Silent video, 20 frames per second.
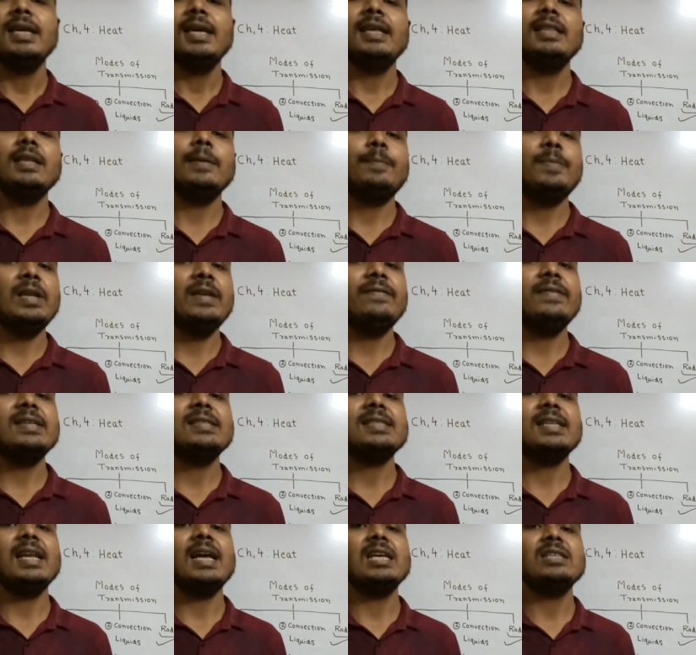In the
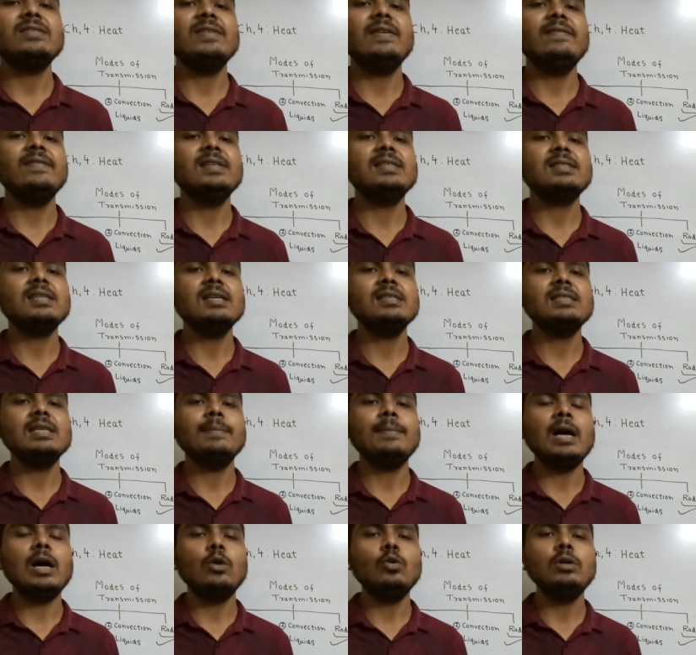previous class we have discussed
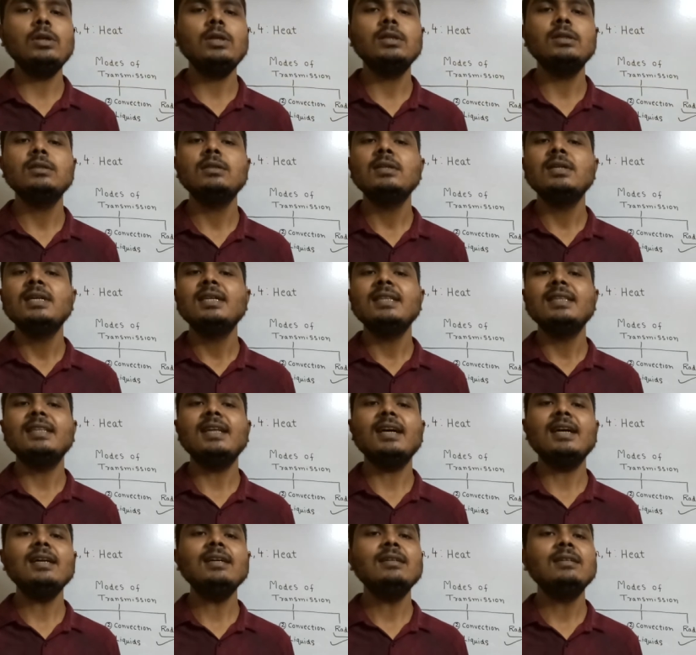about the